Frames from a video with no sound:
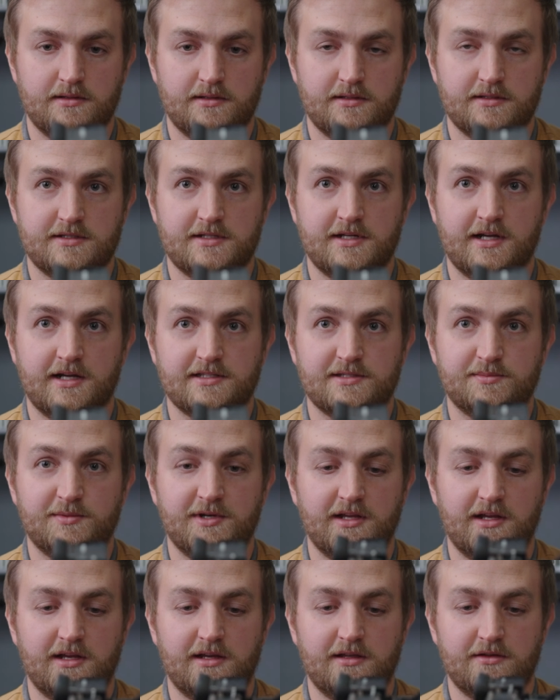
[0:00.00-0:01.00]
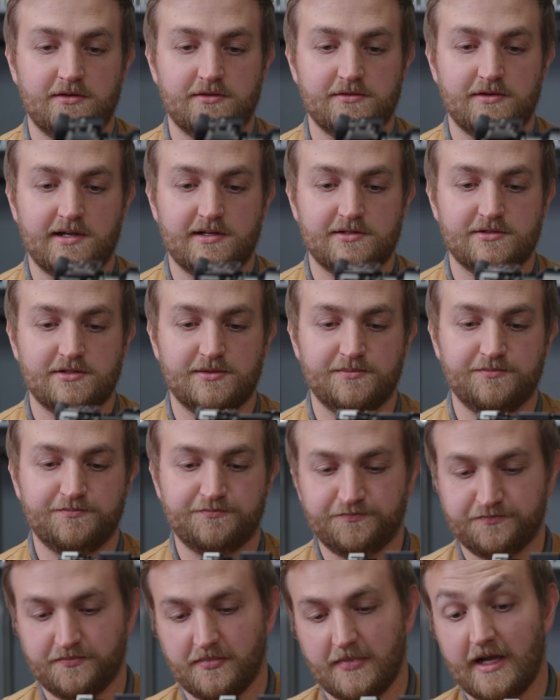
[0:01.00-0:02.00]
It's not spinning either direction.
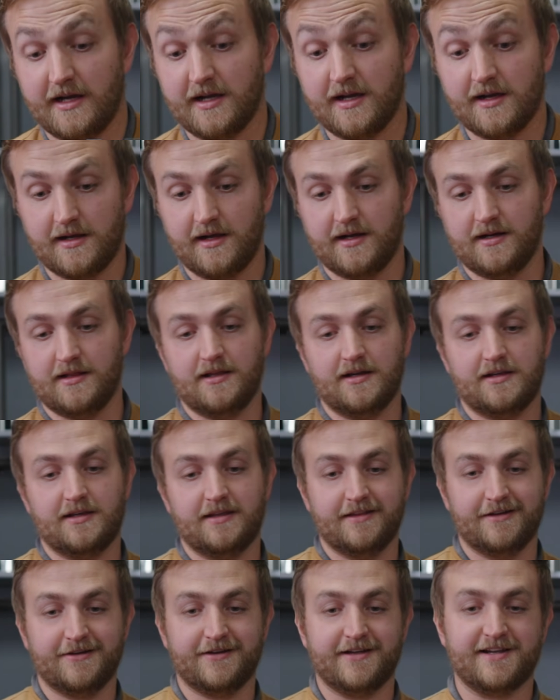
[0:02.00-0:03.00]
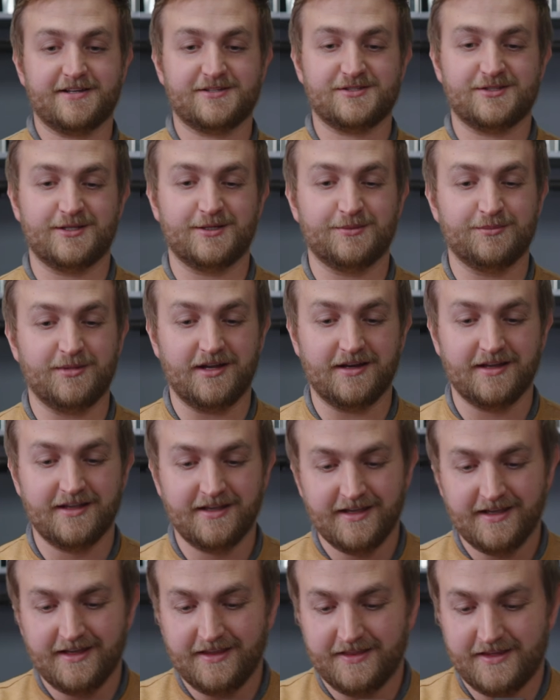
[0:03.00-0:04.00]
I got kind of lucky there actually, but
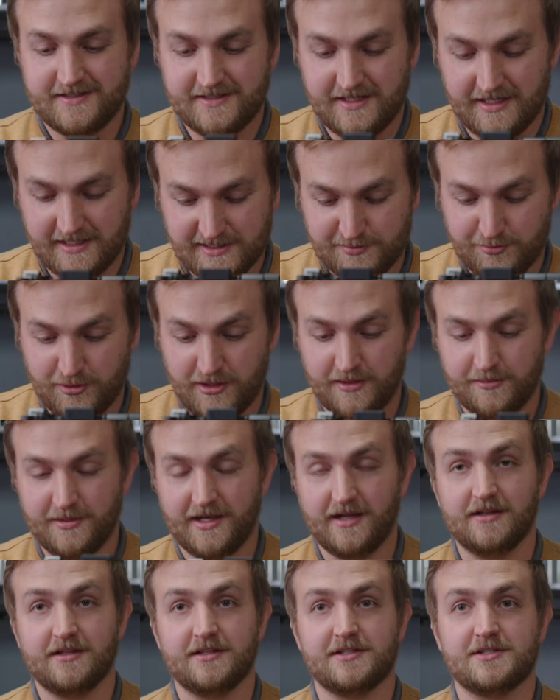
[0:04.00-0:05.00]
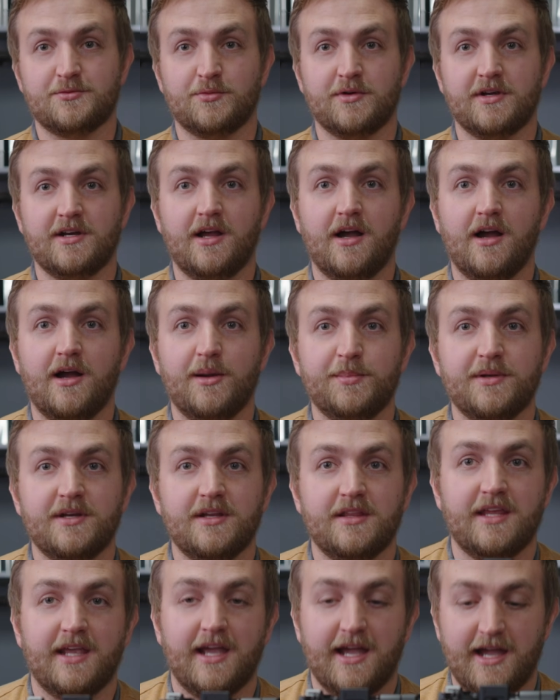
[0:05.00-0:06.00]
this thing is pretty balanced. We're going to hop
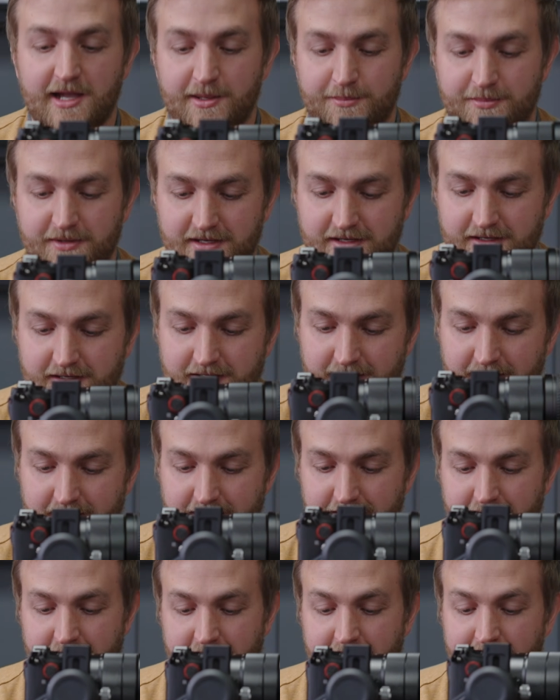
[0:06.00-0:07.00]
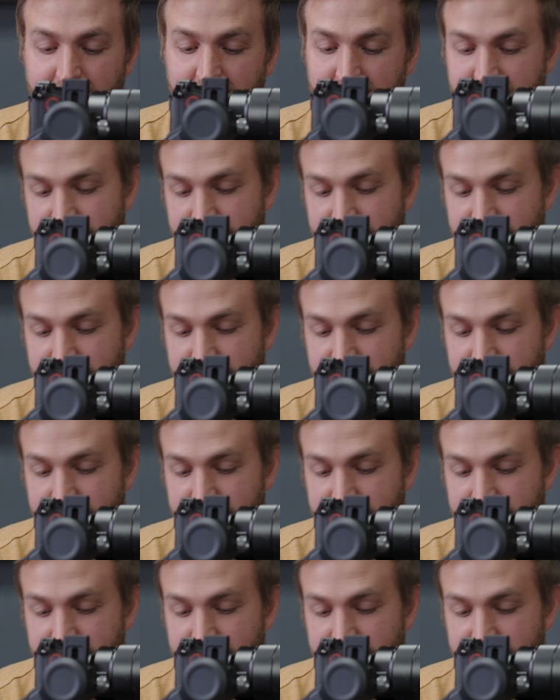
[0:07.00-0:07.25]
into the app and give it a